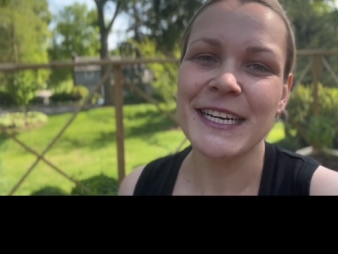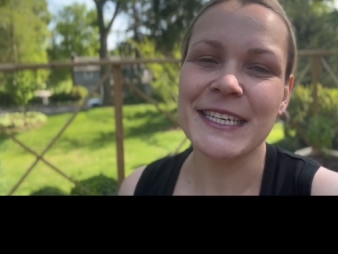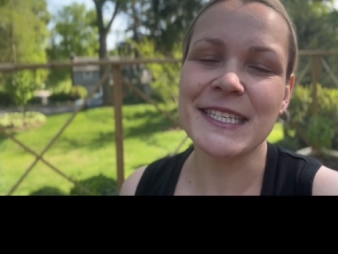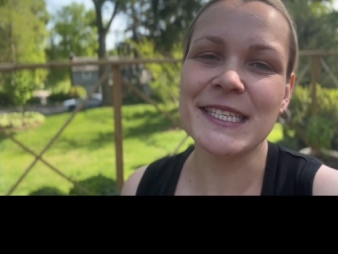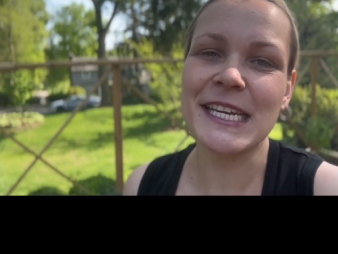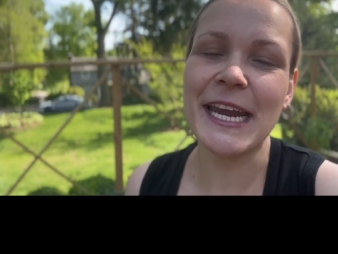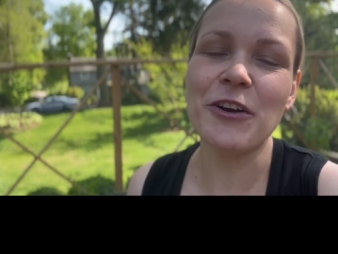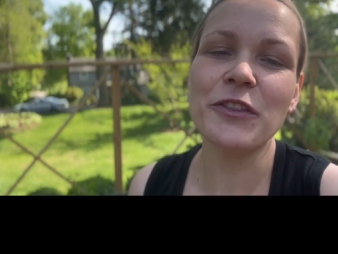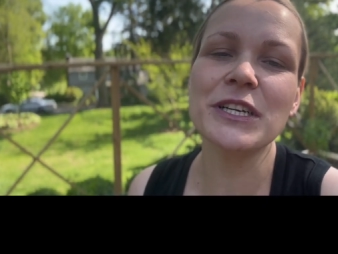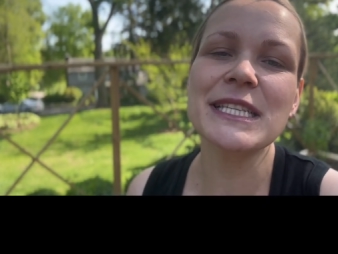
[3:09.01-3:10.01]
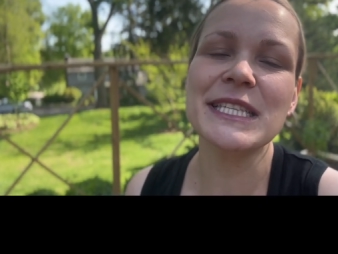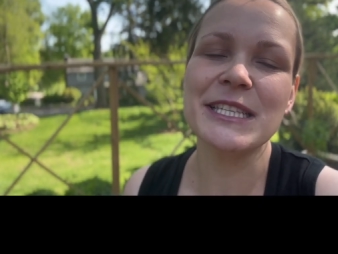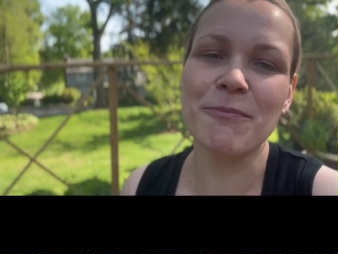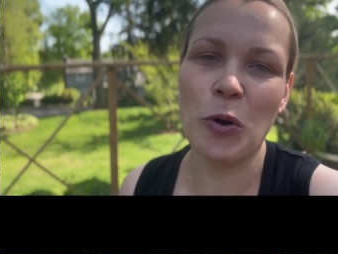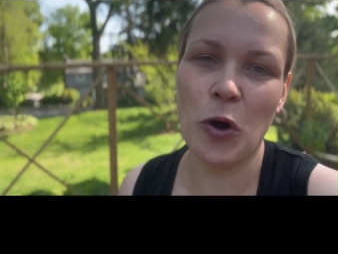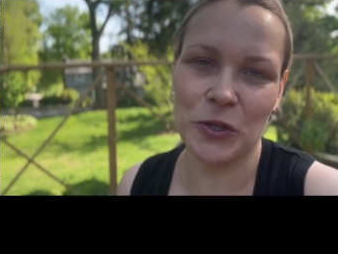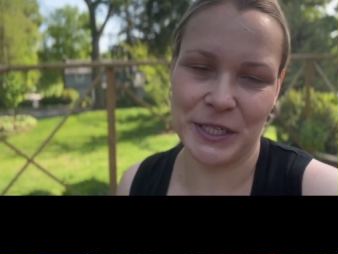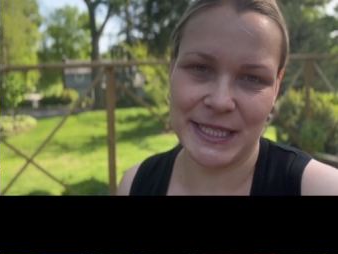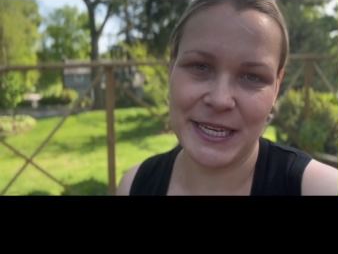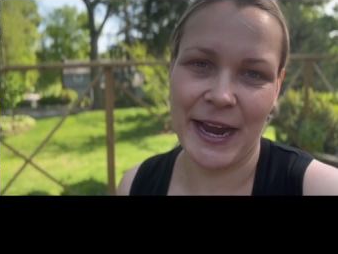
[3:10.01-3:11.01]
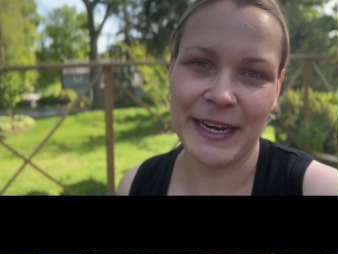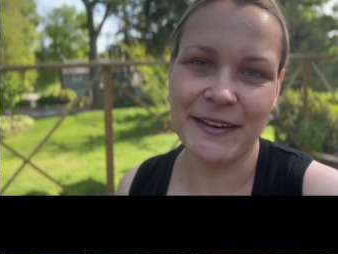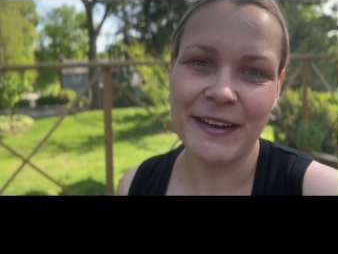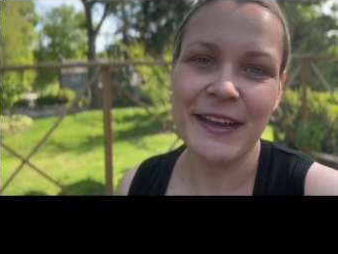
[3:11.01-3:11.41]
stay on the smaller side.